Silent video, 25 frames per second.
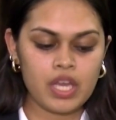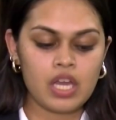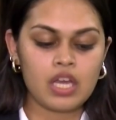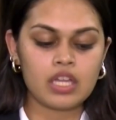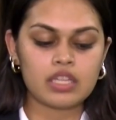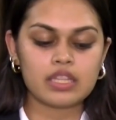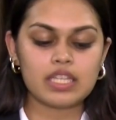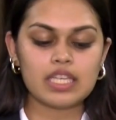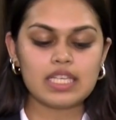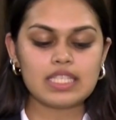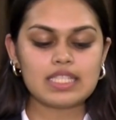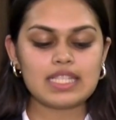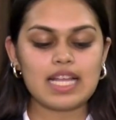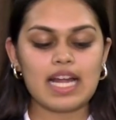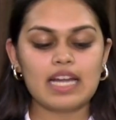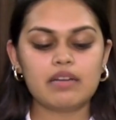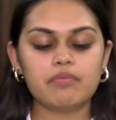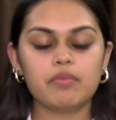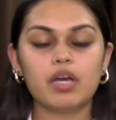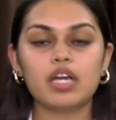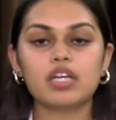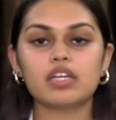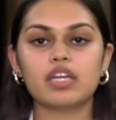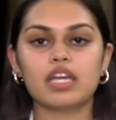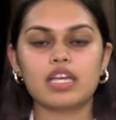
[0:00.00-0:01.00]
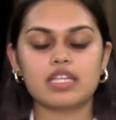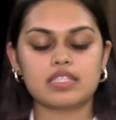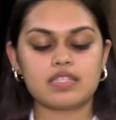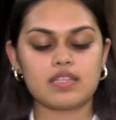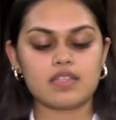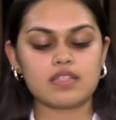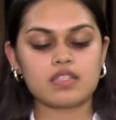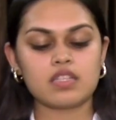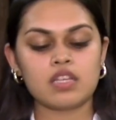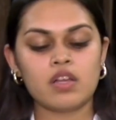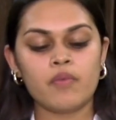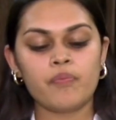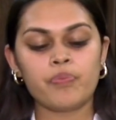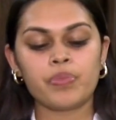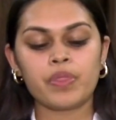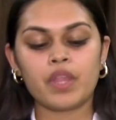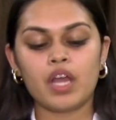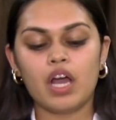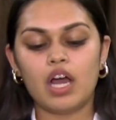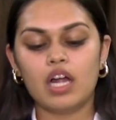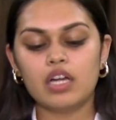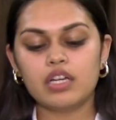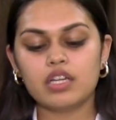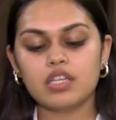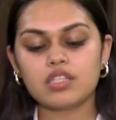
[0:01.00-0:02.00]
These landmark cases
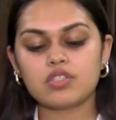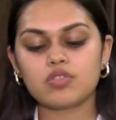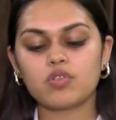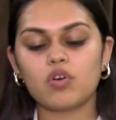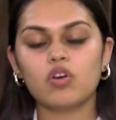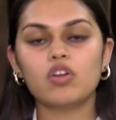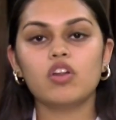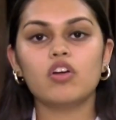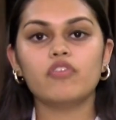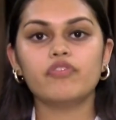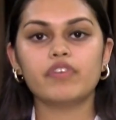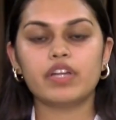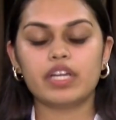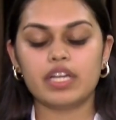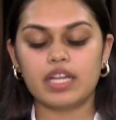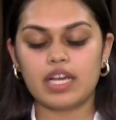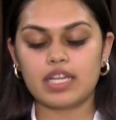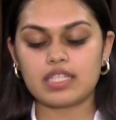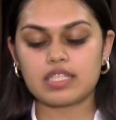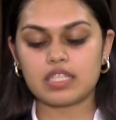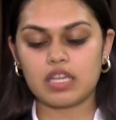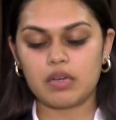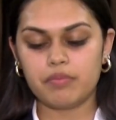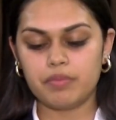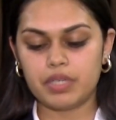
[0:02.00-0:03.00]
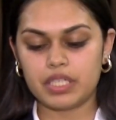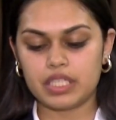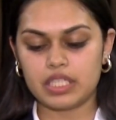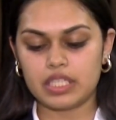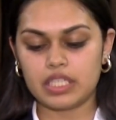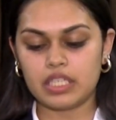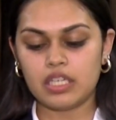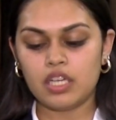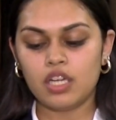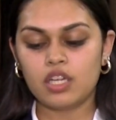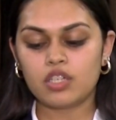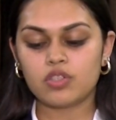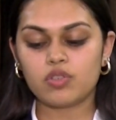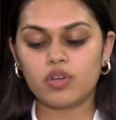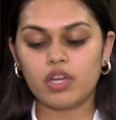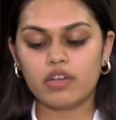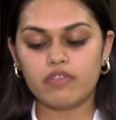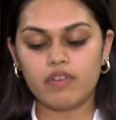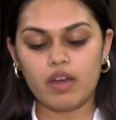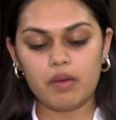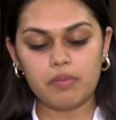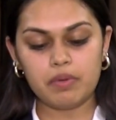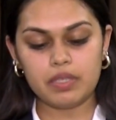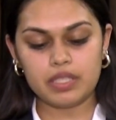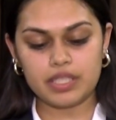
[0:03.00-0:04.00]
underscore of India's commitment to
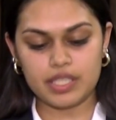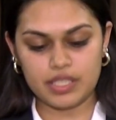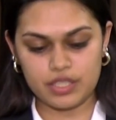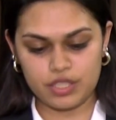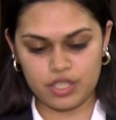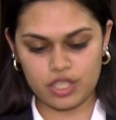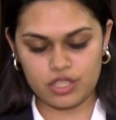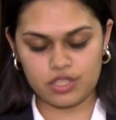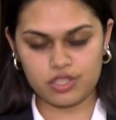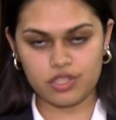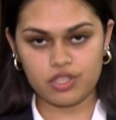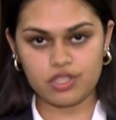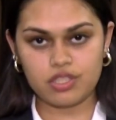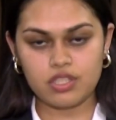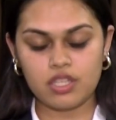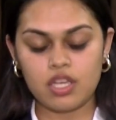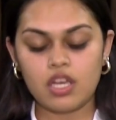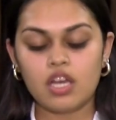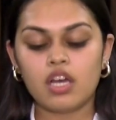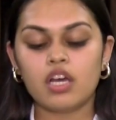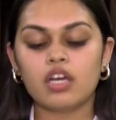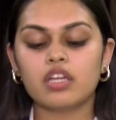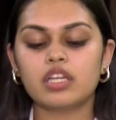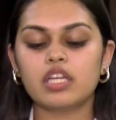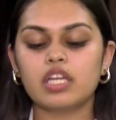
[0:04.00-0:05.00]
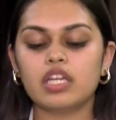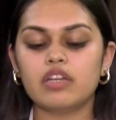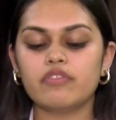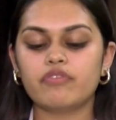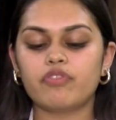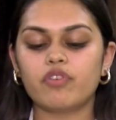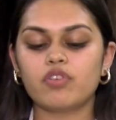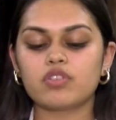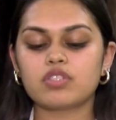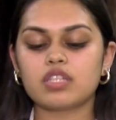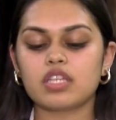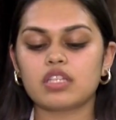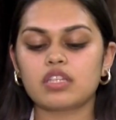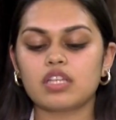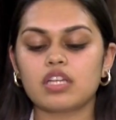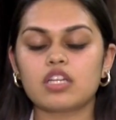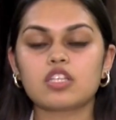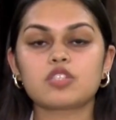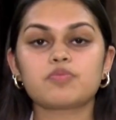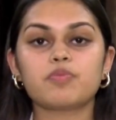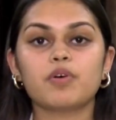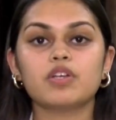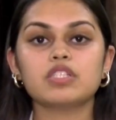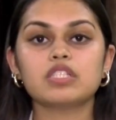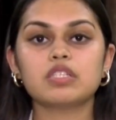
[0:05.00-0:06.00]
environmental justice, reinforcing the
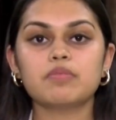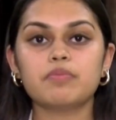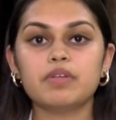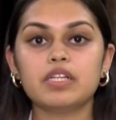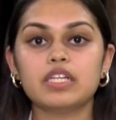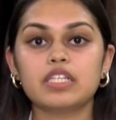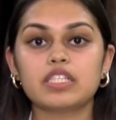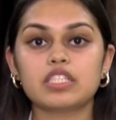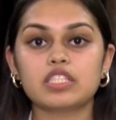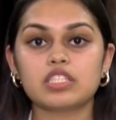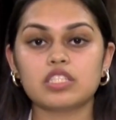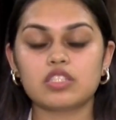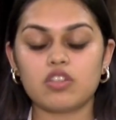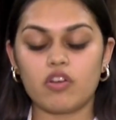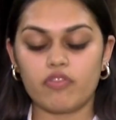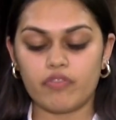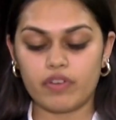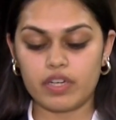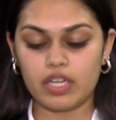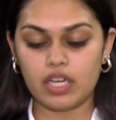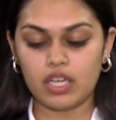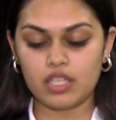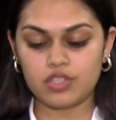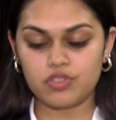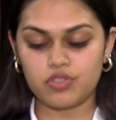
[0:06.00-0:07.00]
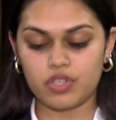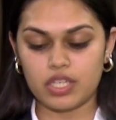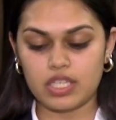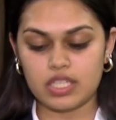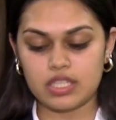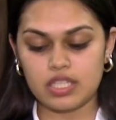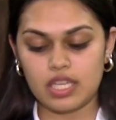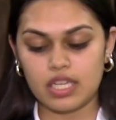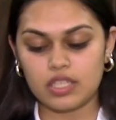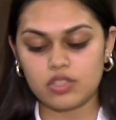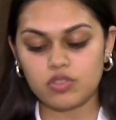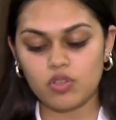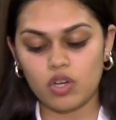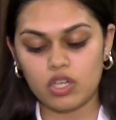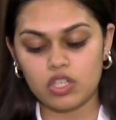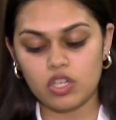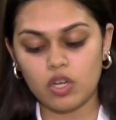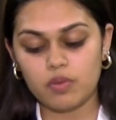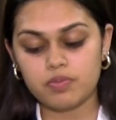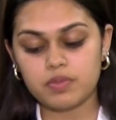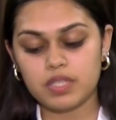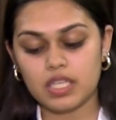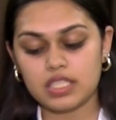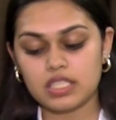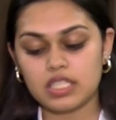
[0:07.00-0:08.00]
responsibilities of industries to
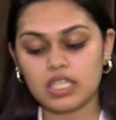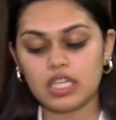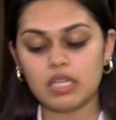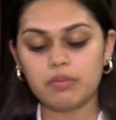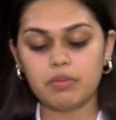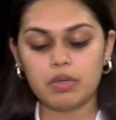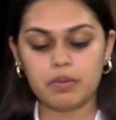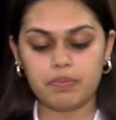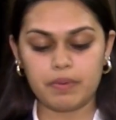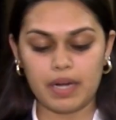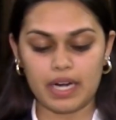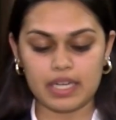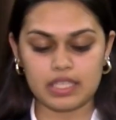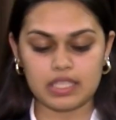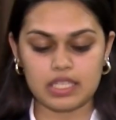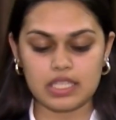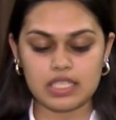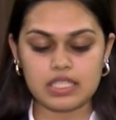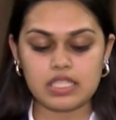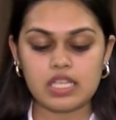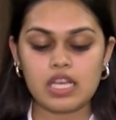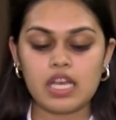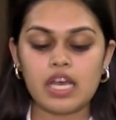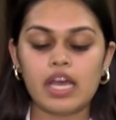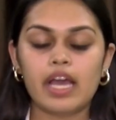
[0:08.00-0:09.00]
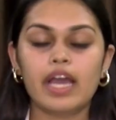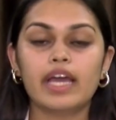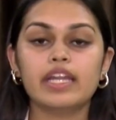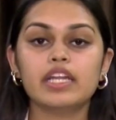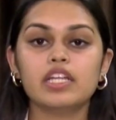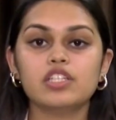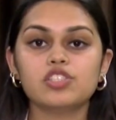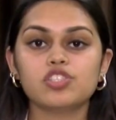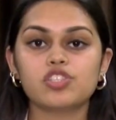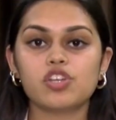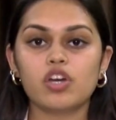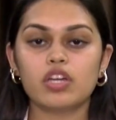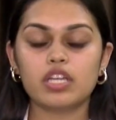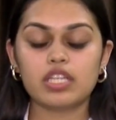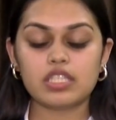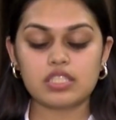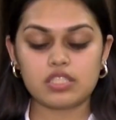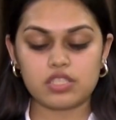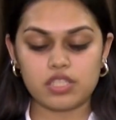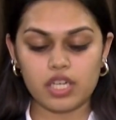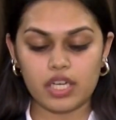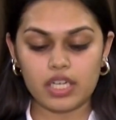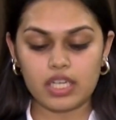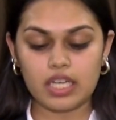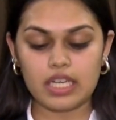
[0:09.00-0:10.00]
adopt sustainable practice and ensuring
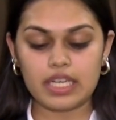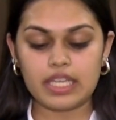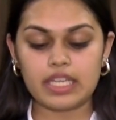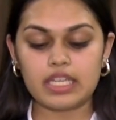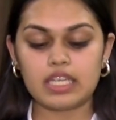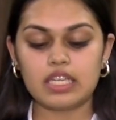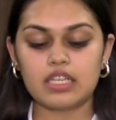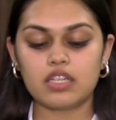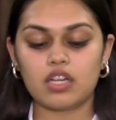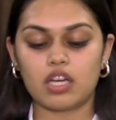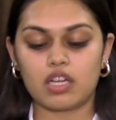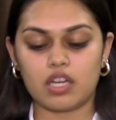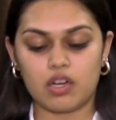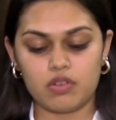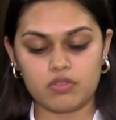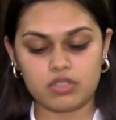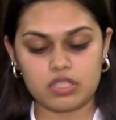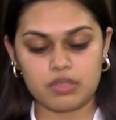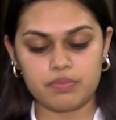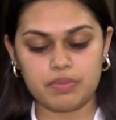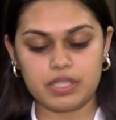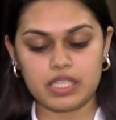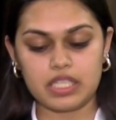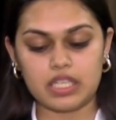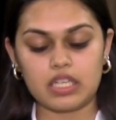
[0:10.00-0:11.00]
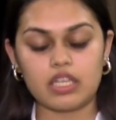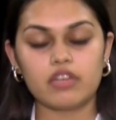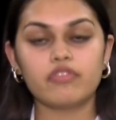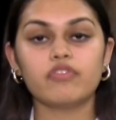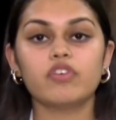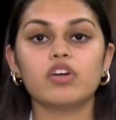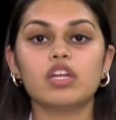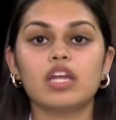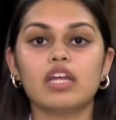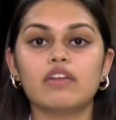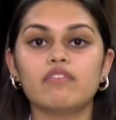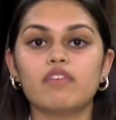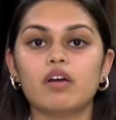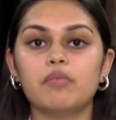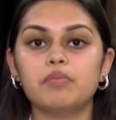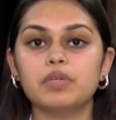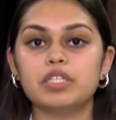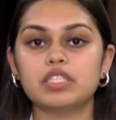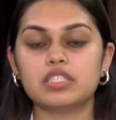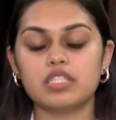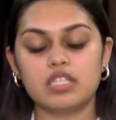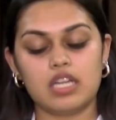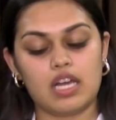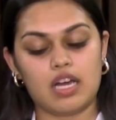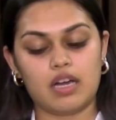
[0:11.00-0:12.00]
strict legal accountability for
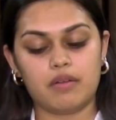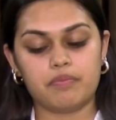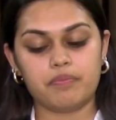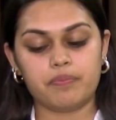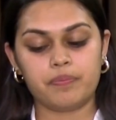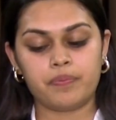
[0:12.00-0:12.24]
environmental harm.